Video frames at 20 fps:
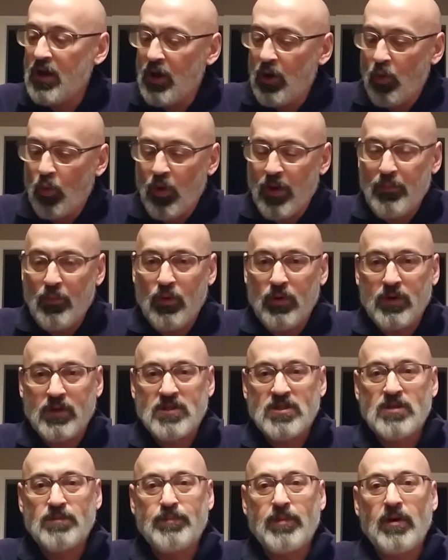one more
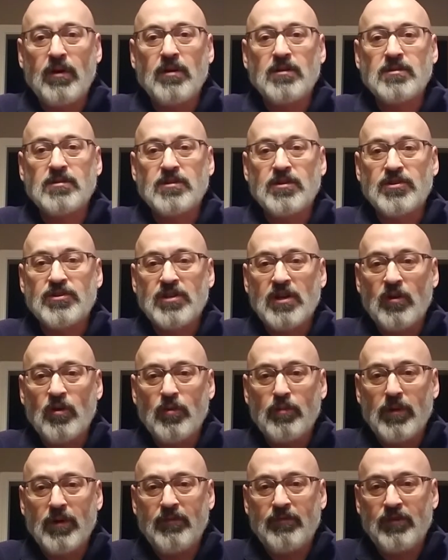experience to share with
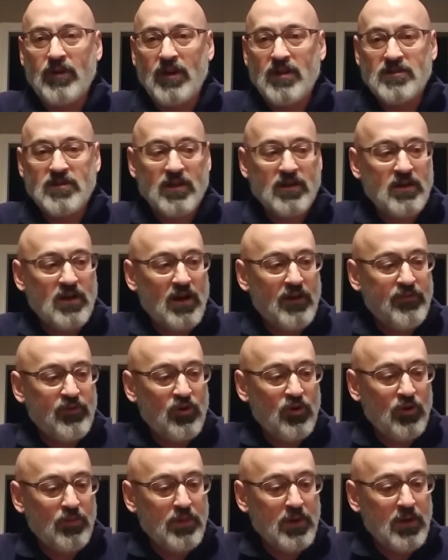my fans on
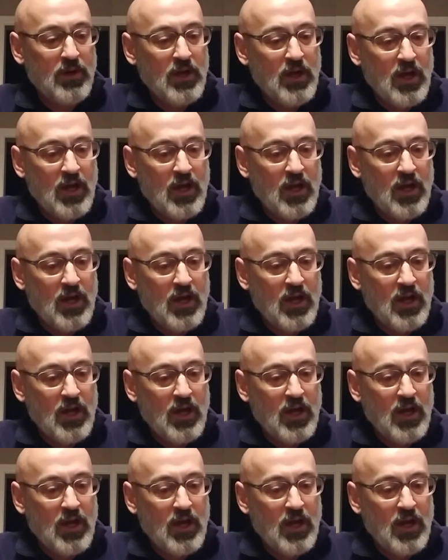KAFKUBA.